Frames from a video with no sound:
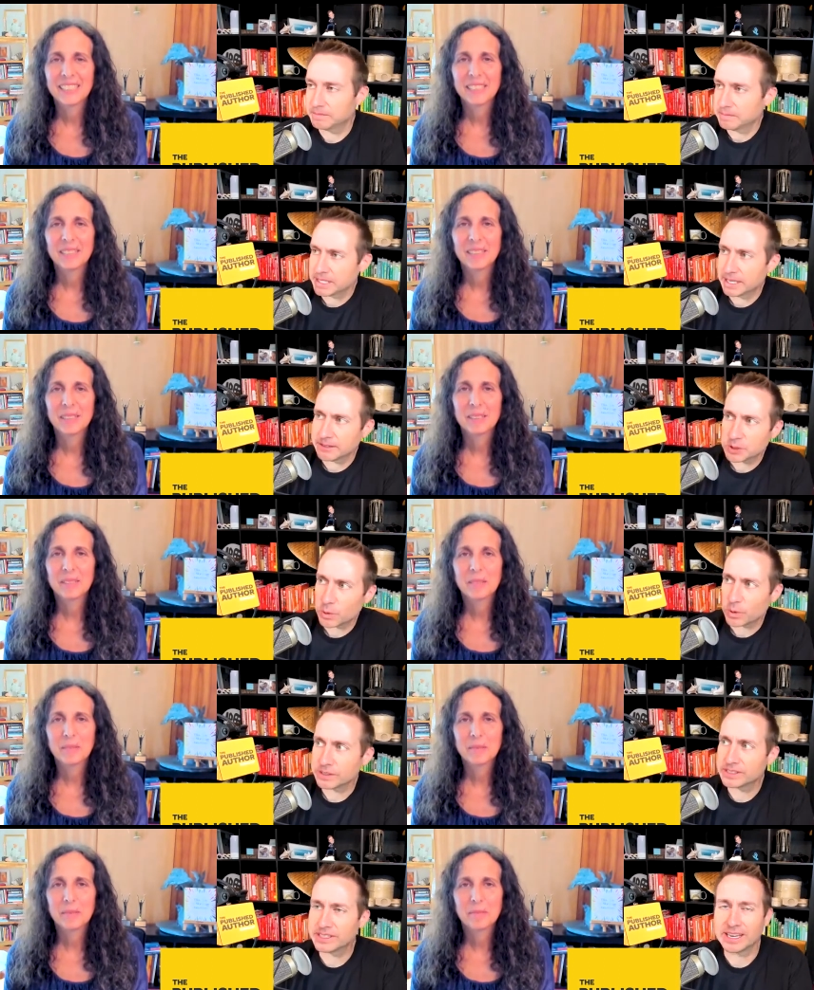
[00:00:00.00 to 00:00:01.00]
Speaker 1: get
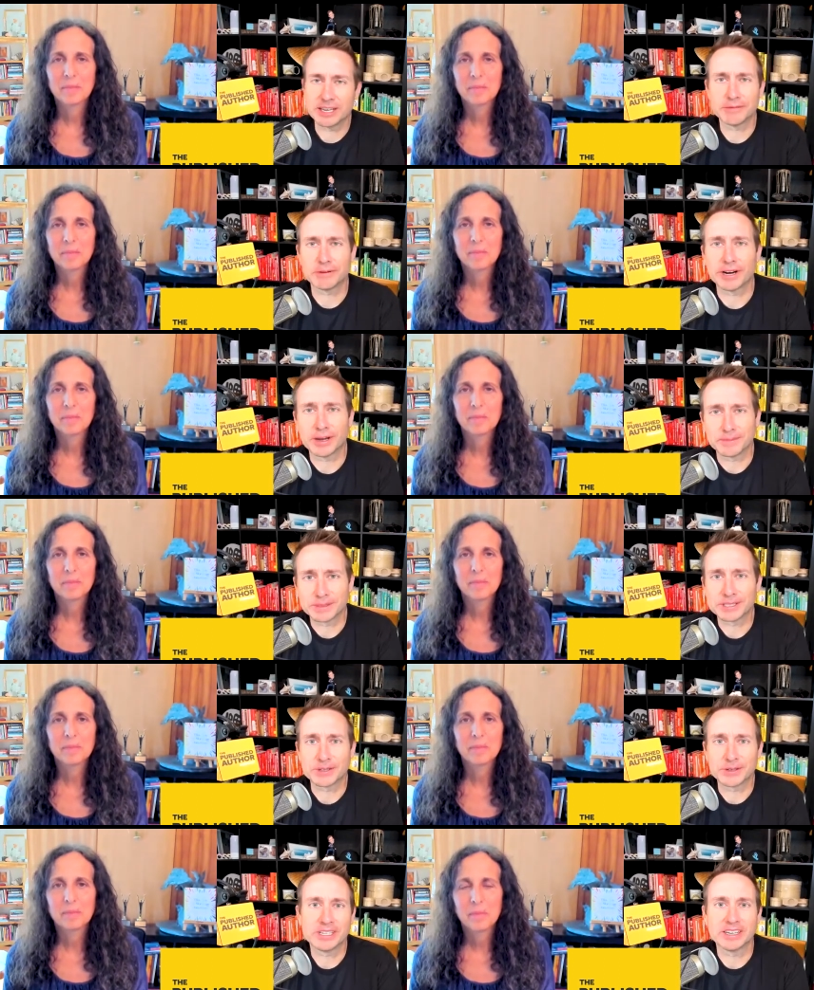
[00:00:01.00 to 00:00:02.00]
towards the end of our
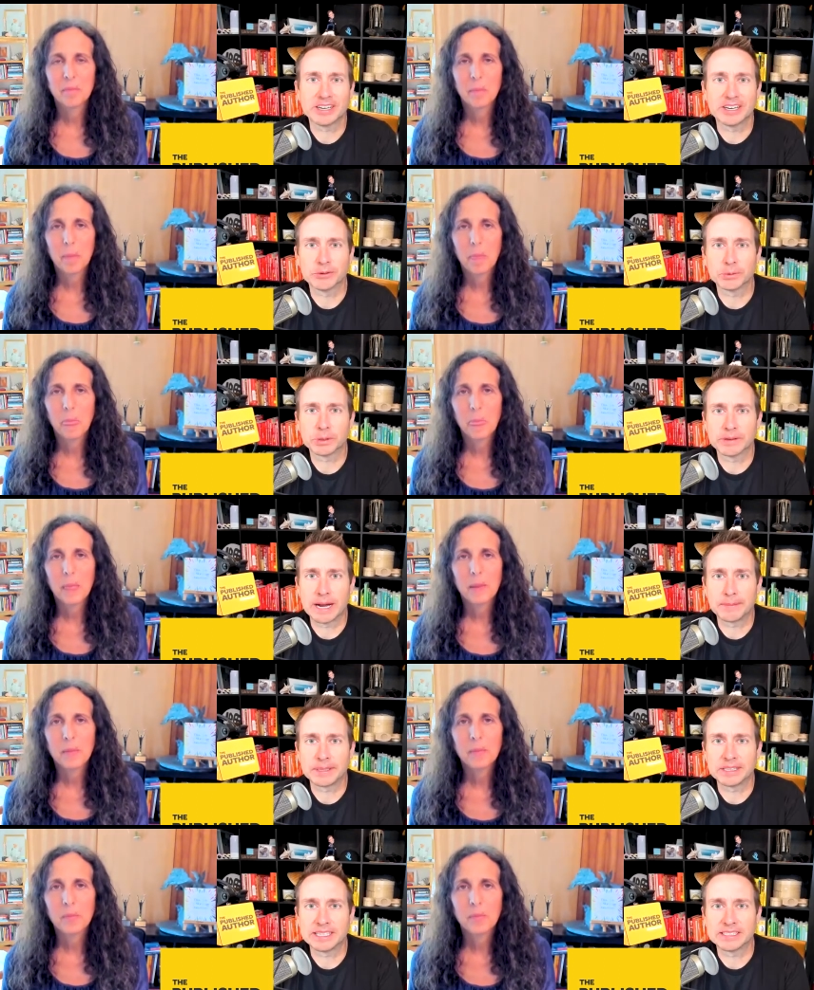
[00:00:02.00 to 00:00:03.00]
episode here, we're
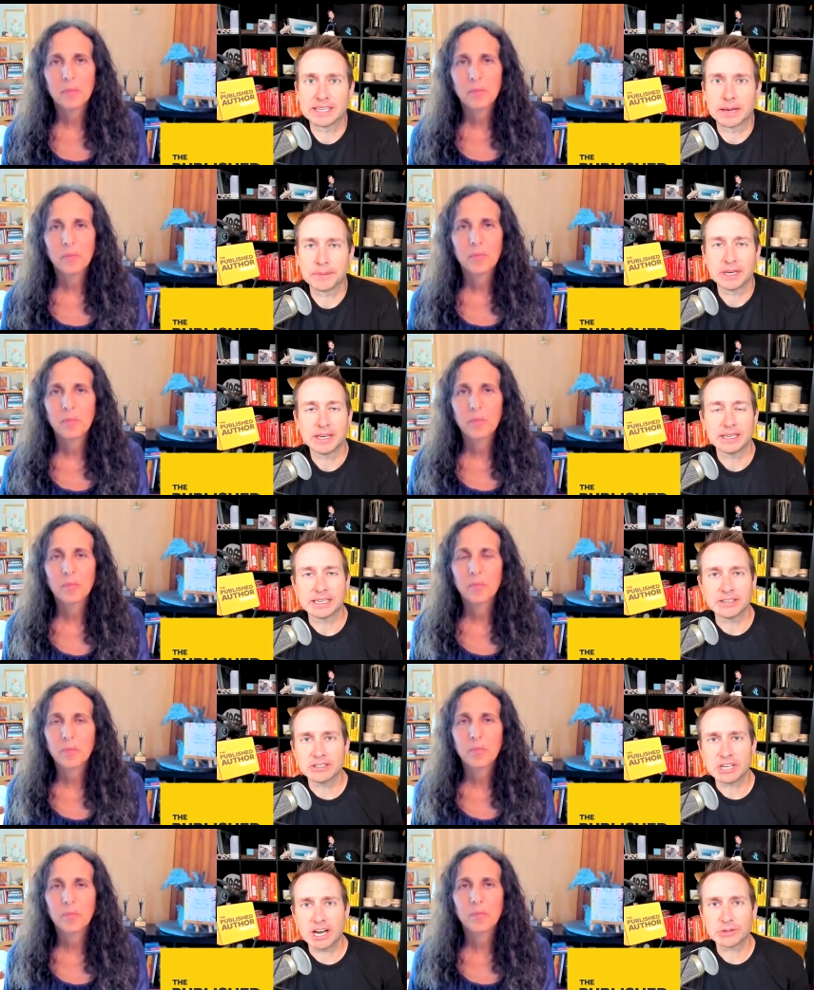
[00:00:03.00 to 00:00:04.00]
wrapping things up. Can
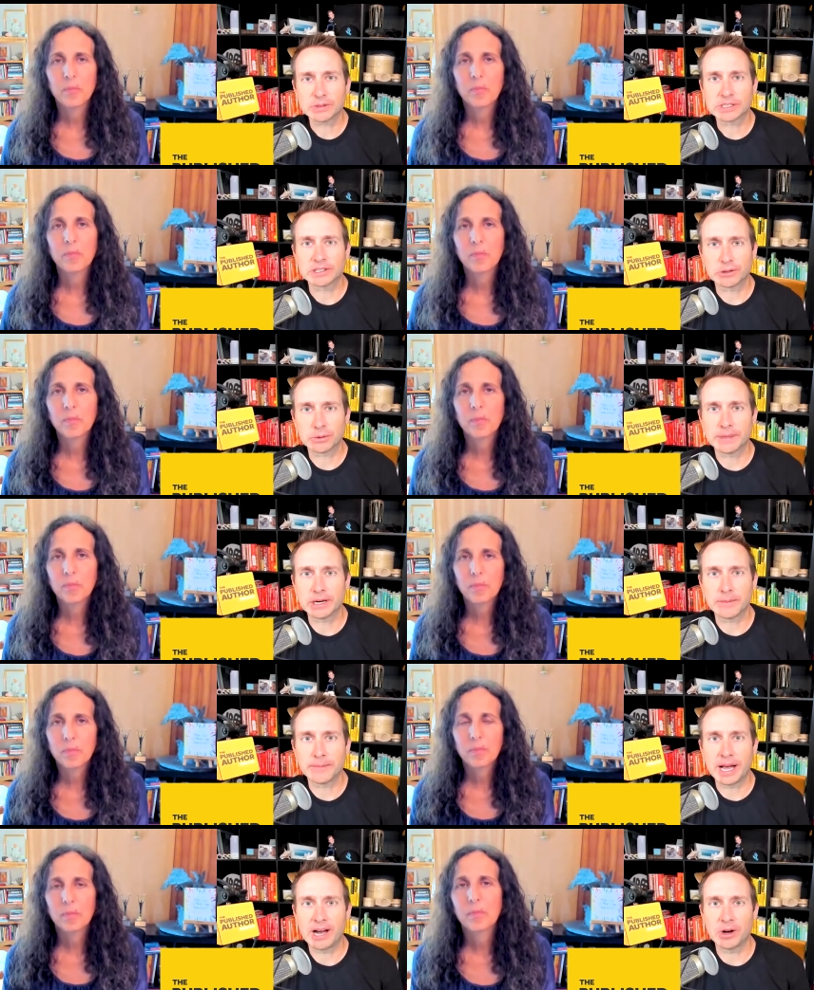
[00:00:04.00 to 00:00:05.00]
you talk to us a little bit
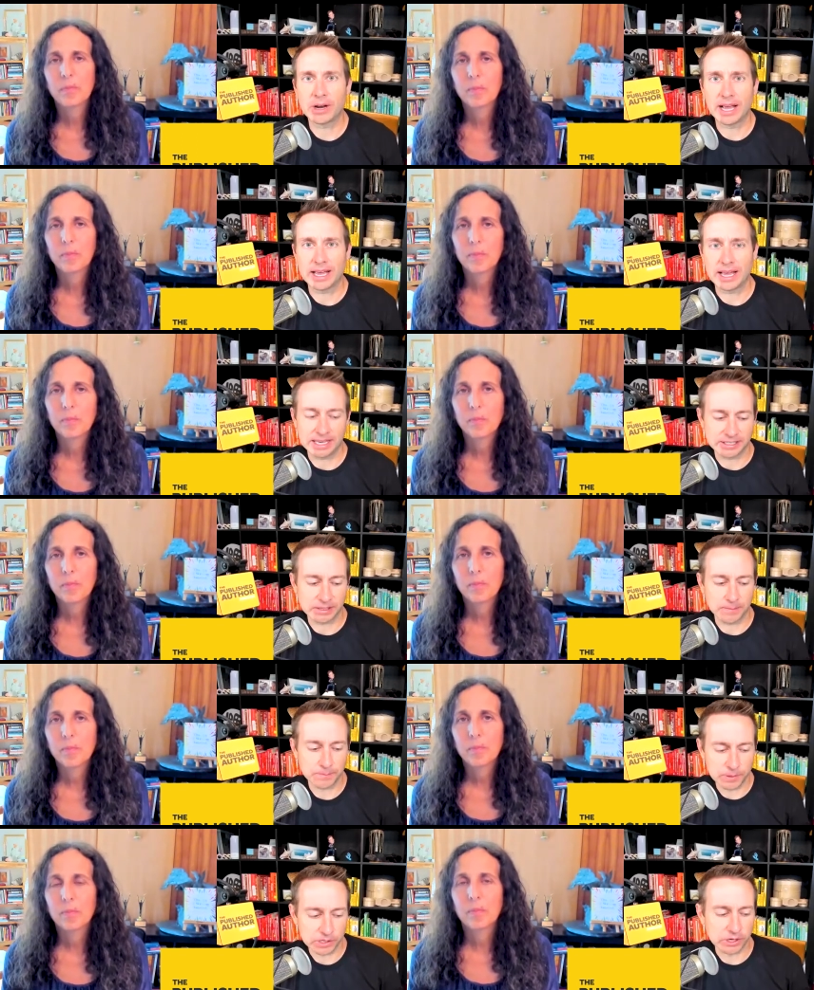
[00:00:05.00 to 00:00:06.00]
about, as a
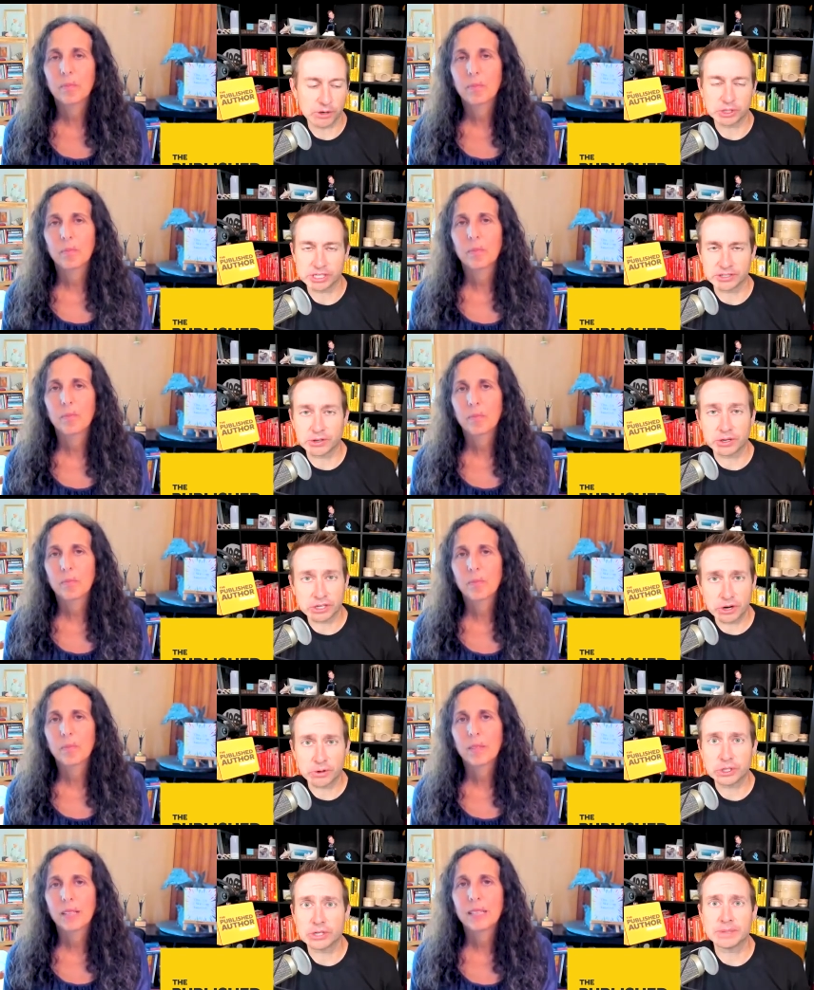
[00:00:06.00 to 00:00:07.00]
book coach, as you're
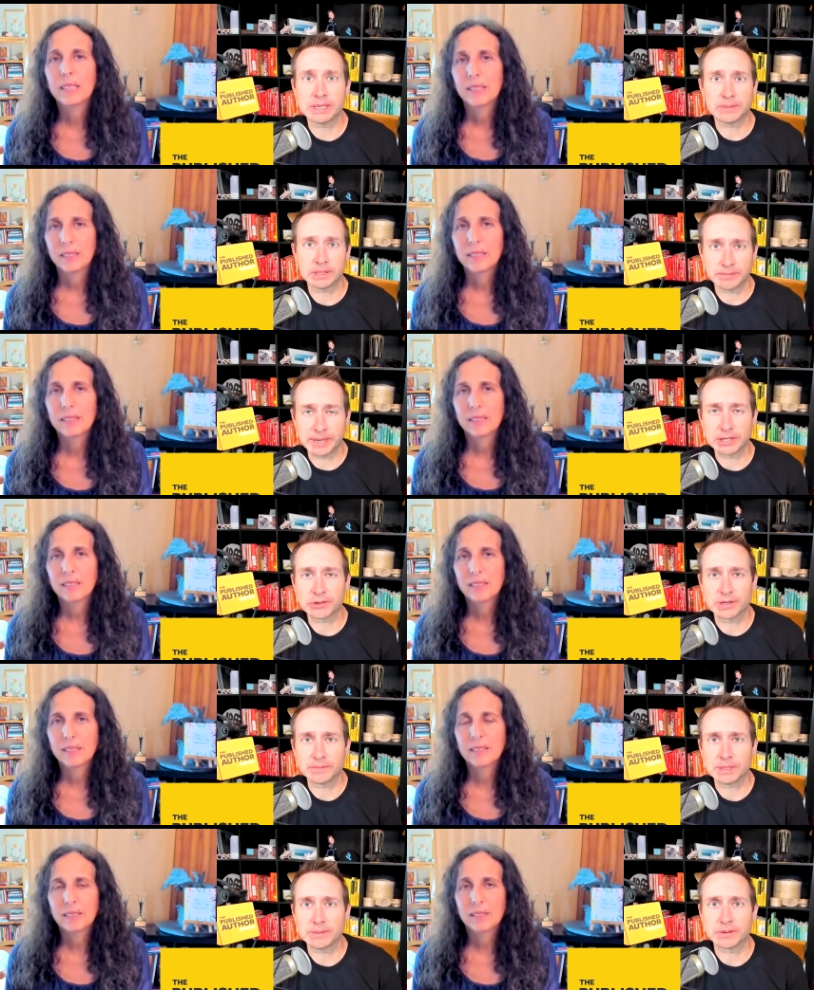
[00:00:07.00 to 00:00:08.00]
coaching people and
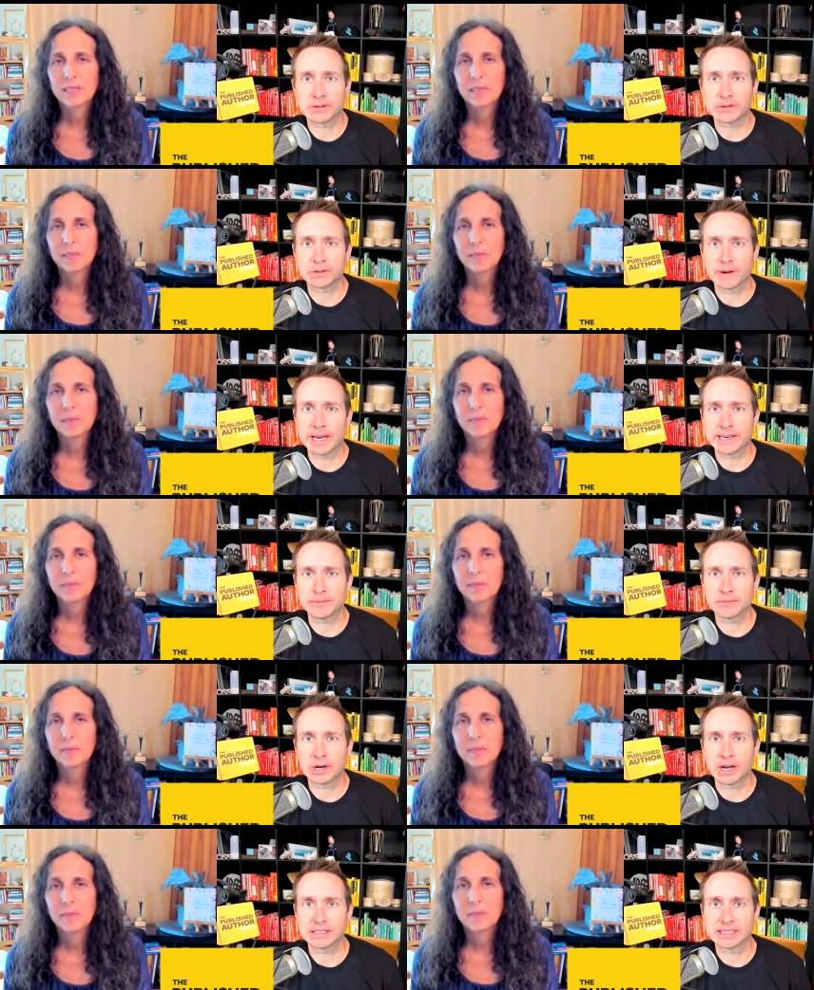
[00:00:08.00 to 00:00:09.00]
mentoring people through the writing
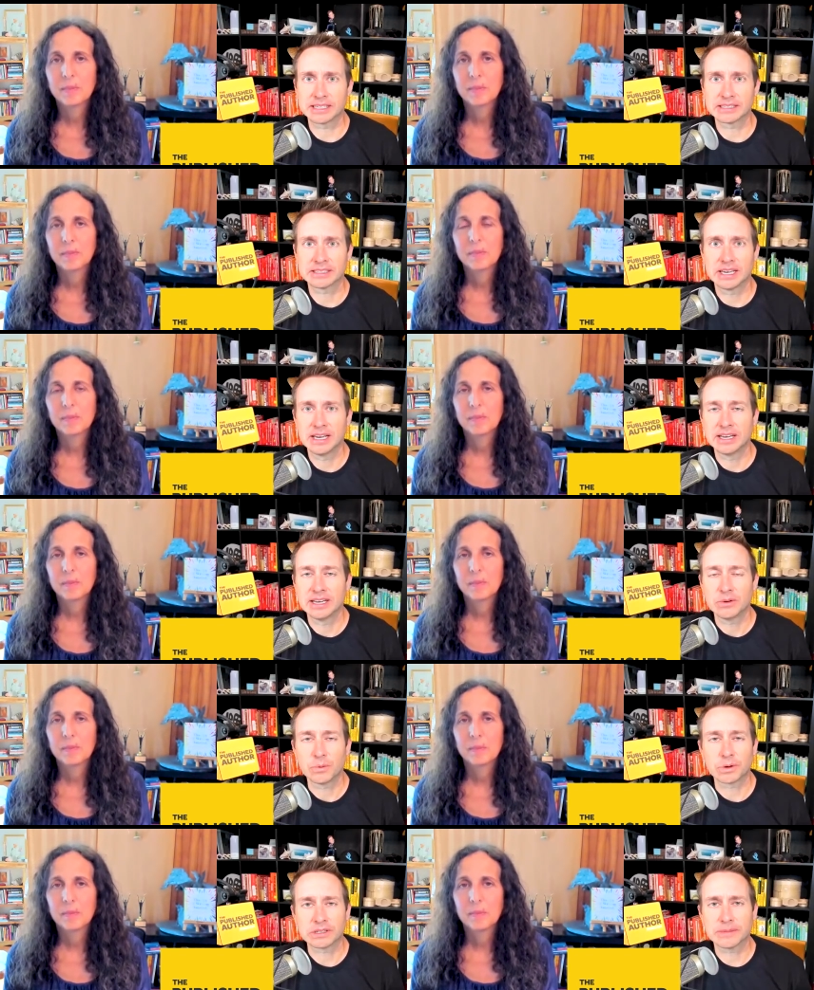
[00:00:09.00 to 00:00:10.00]
process,
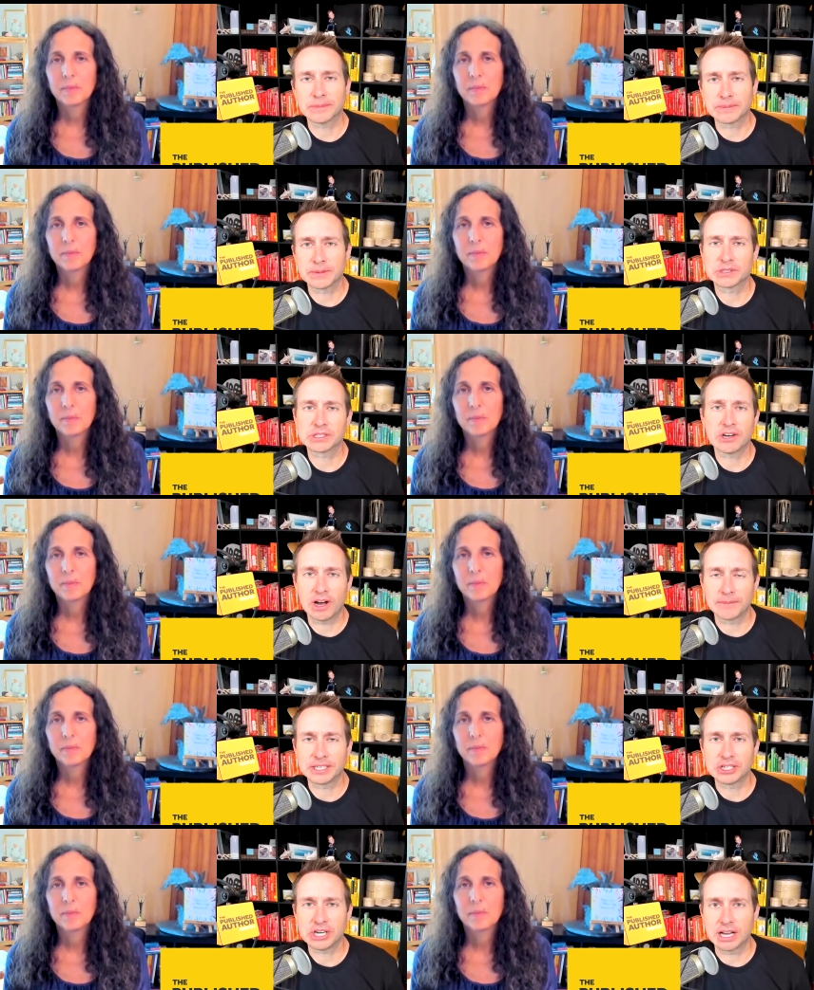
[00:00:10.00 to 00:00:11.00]
what are some of the most
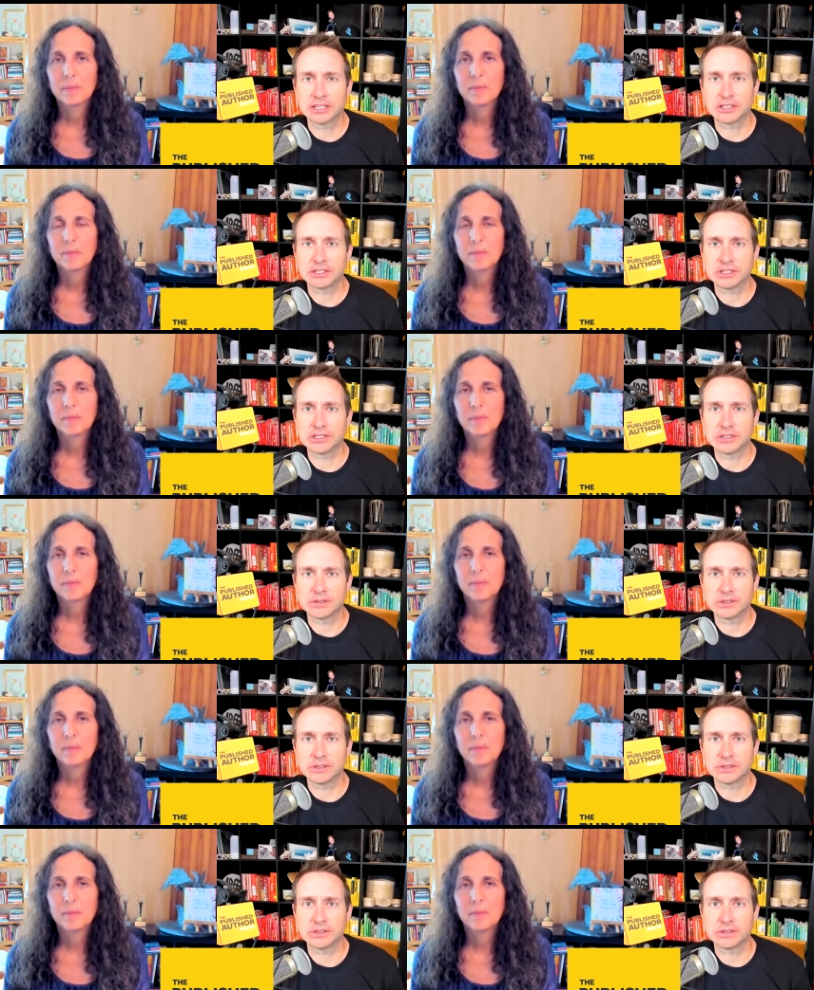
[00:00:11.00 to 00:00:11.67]
common challenges you